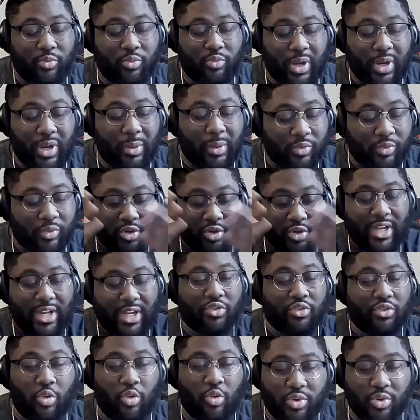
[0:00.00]
I'm sure that was
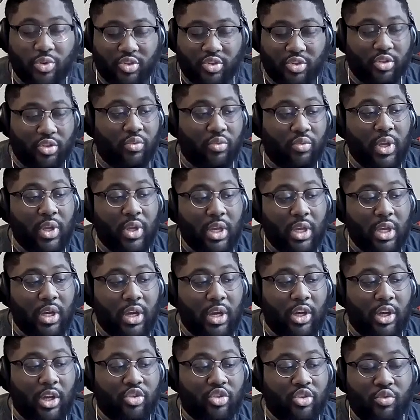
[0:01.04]
open to you,
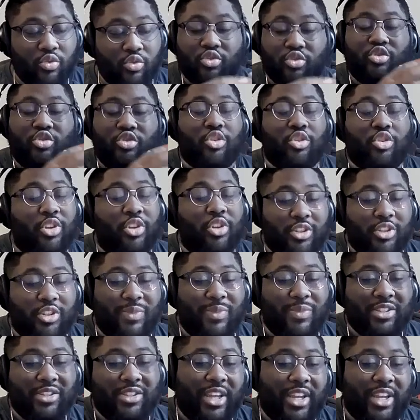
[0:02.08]
choose journalism as like your